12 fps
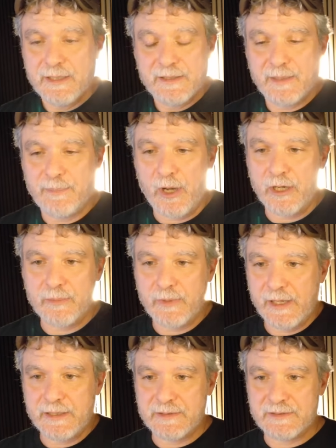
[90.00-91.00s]
the bottom
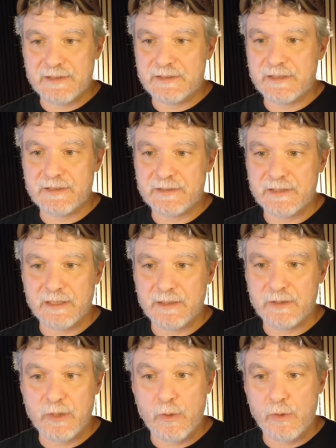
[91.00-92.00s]
line is this isn't going to
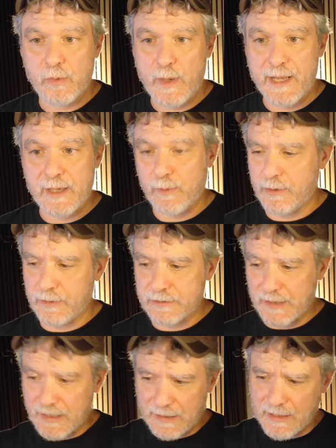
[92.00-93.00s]
go away, whether it's
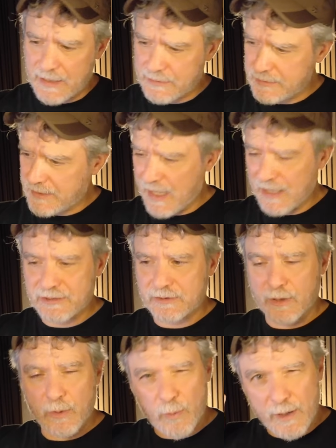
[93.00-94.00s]
N eight N,
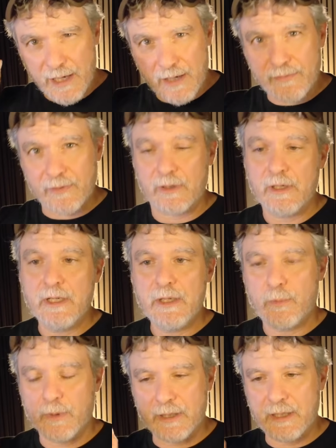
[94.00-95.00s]
Kestra, whatever.
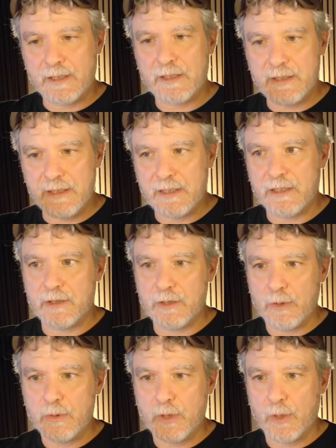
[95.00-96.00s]
We're going to need a
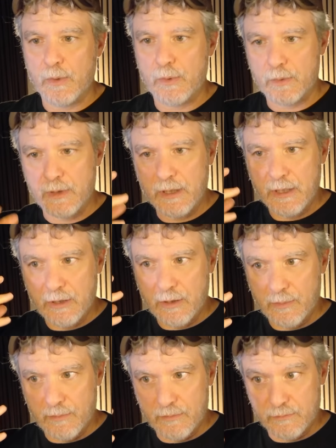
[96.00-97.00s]
no-code
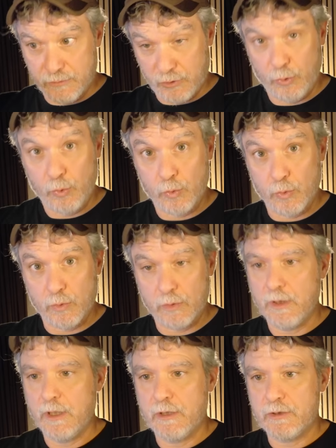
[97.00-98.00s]
tool
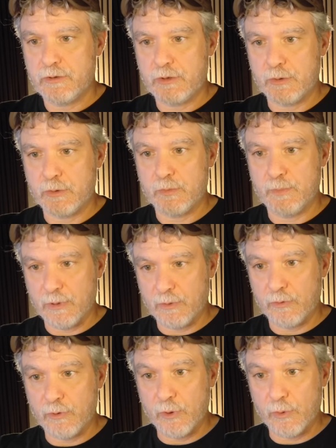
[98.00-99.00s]
to
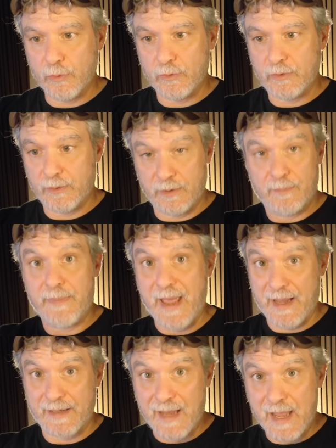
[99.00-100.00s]
build those, the
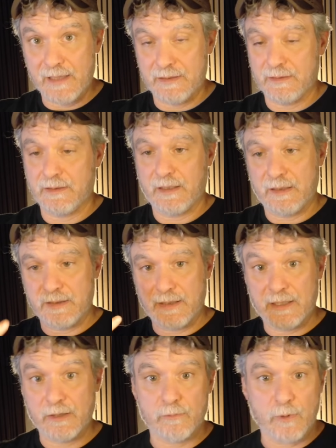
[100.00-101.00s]
back end, the thing that
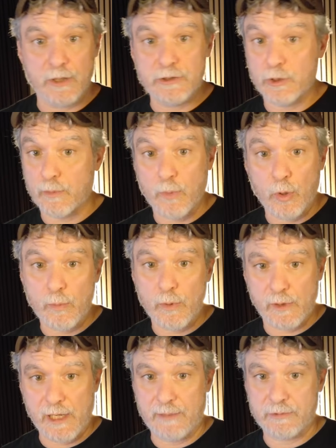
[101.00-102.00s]
can run your mobile
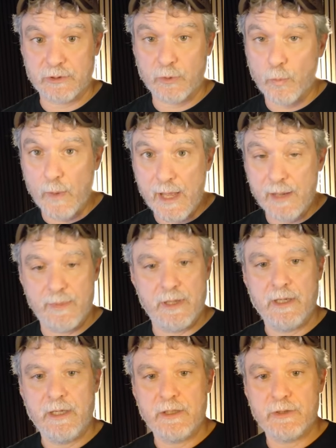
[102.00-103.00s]
apps, your web,
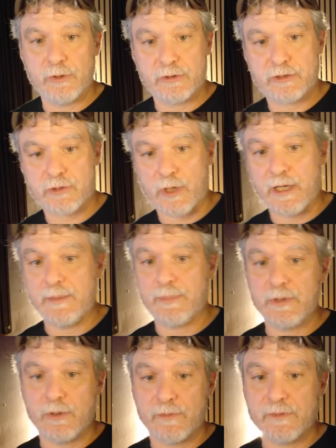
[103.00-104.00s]
your Stripe,
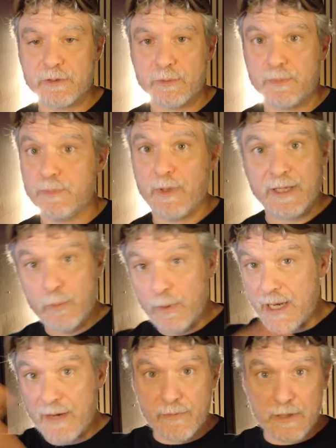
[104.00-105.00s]
your visual, like
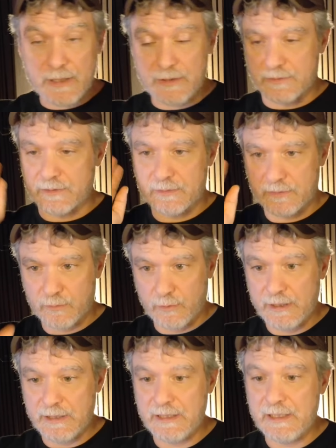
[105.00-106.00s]
whatever it is,
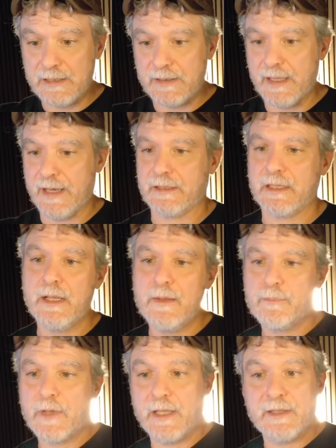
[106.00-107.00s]
we need that.
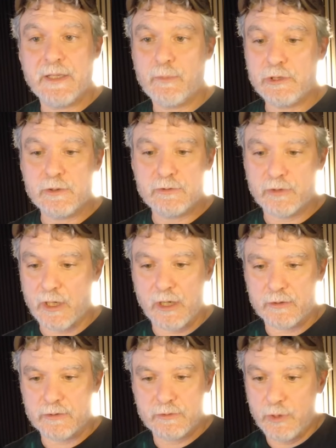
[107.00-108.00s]
And then when you draw,
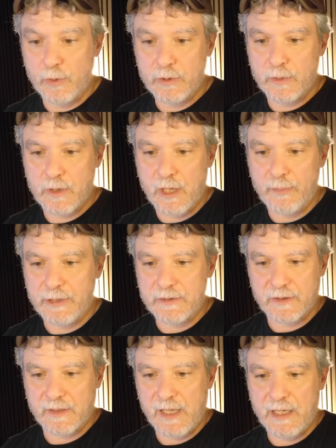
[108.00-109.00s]
go into a company, it's
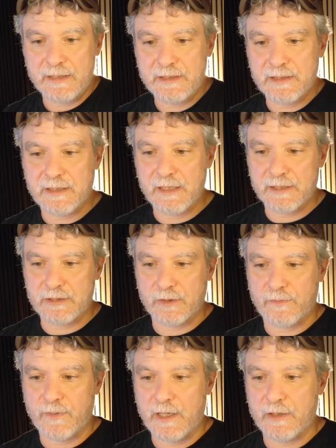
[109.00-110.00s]
like, hey, I need to connect to your
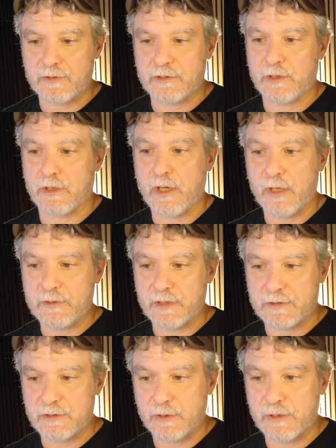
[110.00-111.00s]
files and your
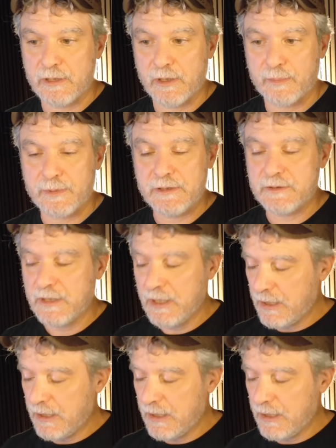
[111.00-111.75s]
contexts and your E R Ps.